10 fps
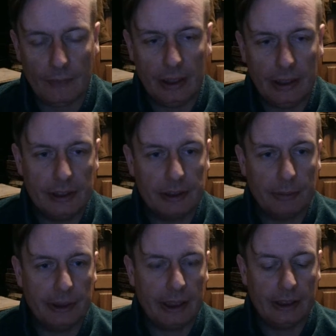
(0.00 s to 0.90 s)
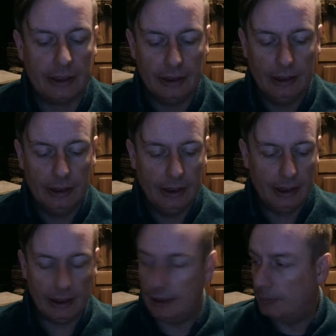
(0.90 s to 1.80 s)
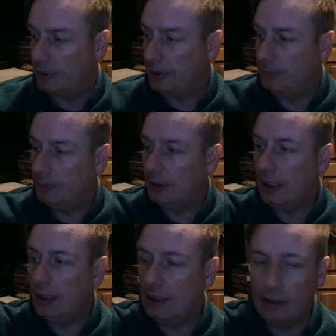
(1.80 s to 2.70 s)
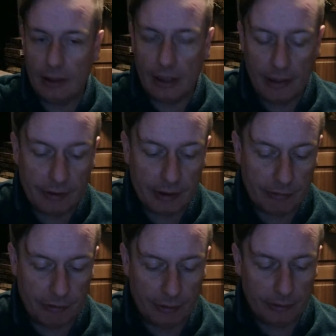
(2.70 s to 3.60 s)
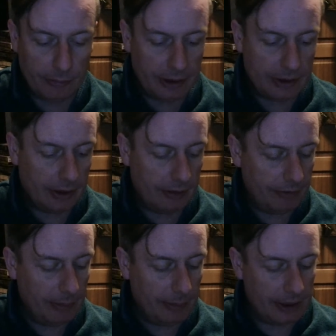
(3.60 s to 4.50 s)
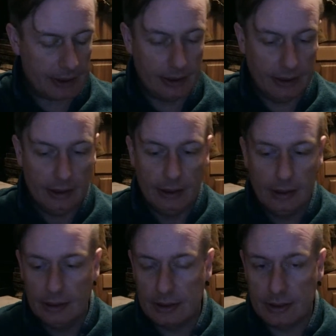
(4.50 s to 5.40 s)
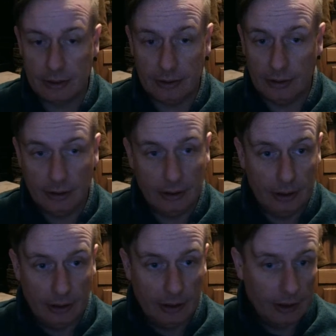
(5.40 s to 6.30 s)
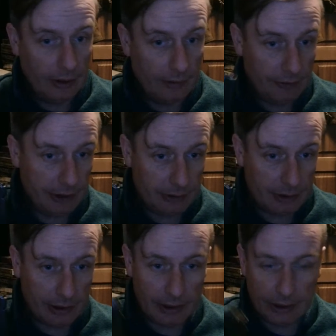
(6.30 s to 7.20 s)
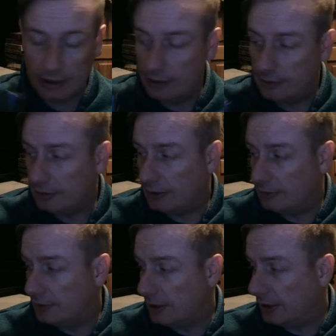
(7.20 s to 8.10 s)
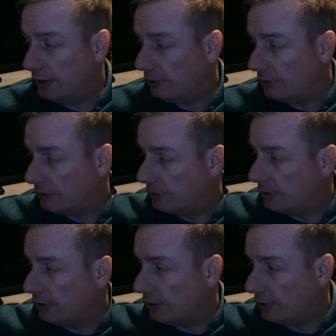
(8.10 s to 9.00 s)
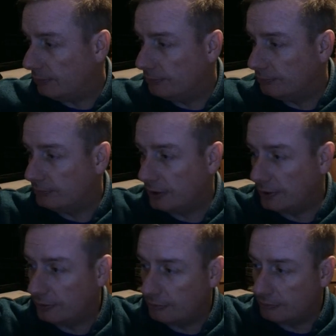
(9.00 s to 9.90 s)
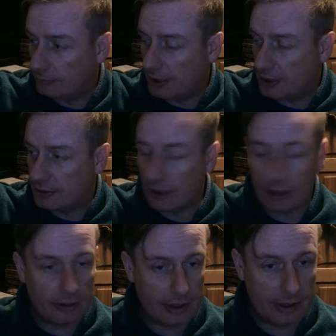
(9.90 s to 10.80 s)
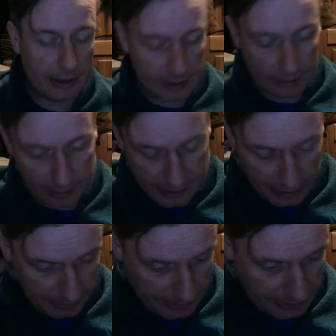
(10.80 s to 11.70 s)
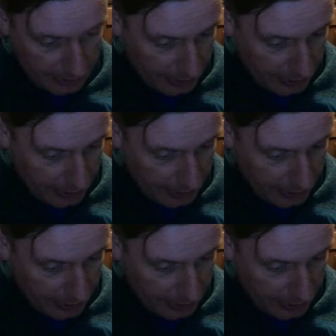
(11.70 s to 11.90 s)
Easter weekend and people are having fun with their families. So video that I did earlier on today that has knocked things out of sequence